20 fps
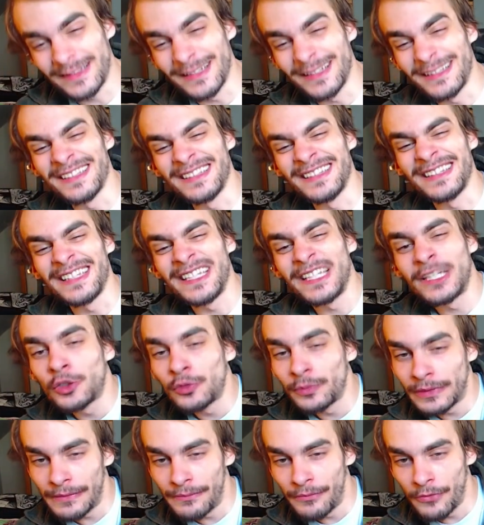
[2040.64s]
little
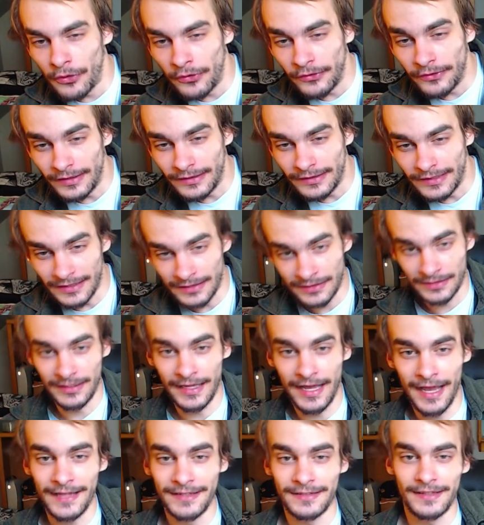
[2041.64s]
bit more than this
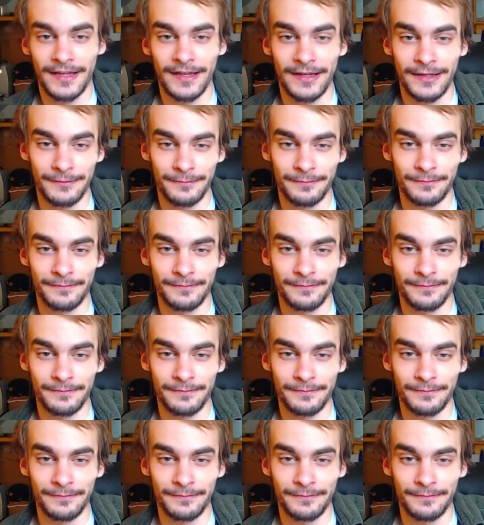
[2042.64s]
last time.